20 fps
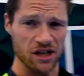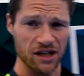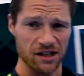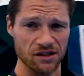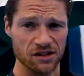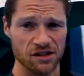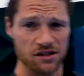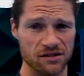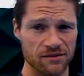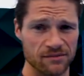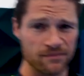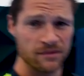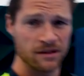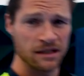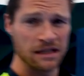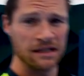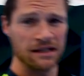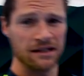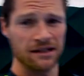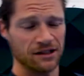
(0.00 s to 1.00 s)
changed.
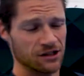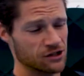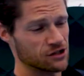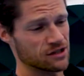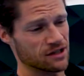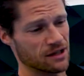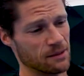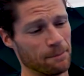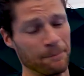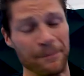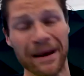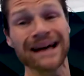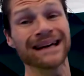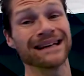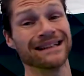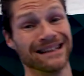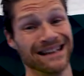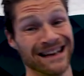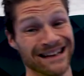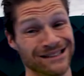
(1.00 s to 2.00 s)

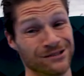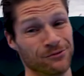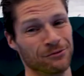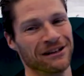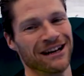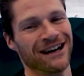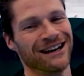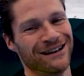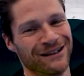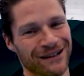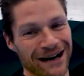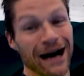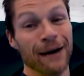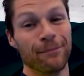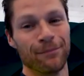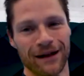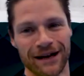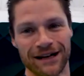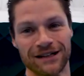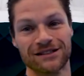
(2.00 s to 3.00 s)
Back in the days when I uh, I
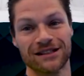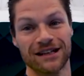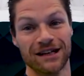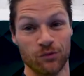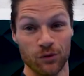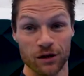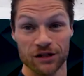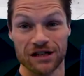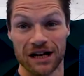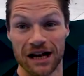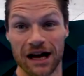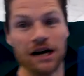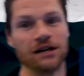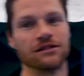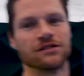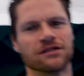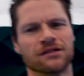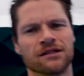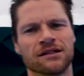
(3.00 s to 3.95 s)
played, it was allowed.